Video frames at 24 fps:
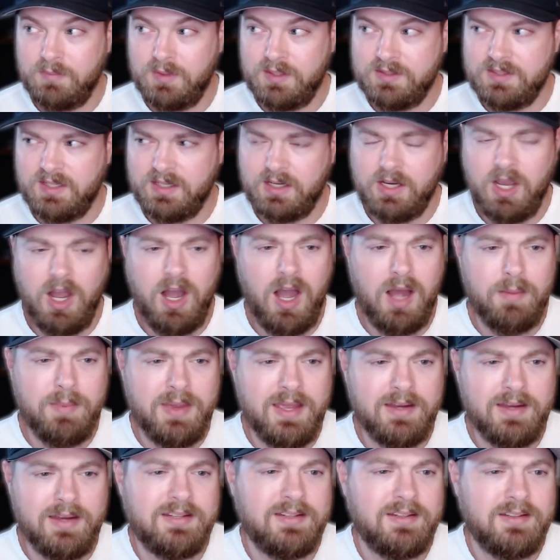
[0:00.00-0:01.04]
is it
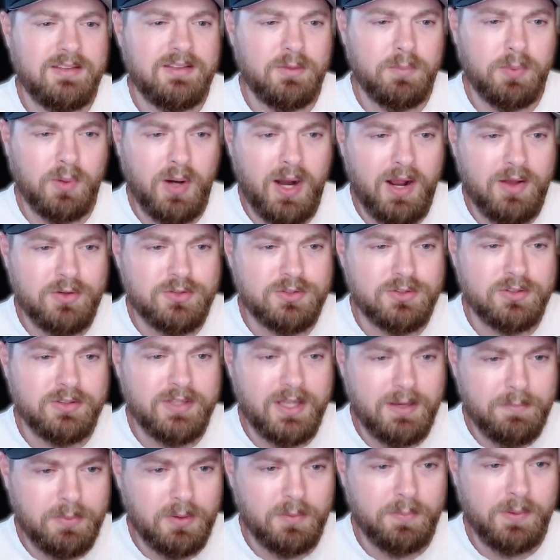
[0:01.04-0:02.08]
Comet, the browser
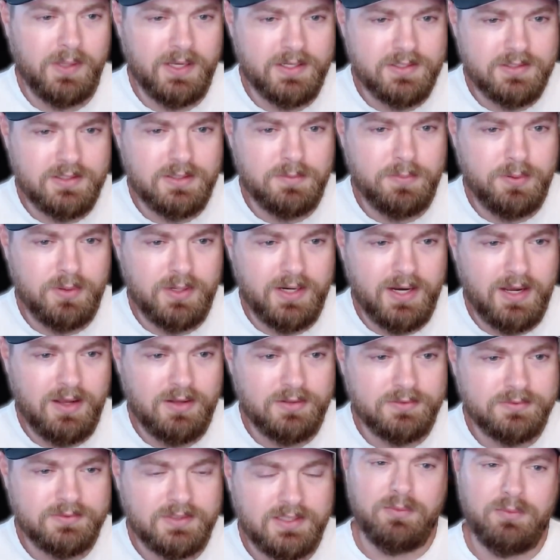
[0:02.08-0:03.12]
that Perplexity put out,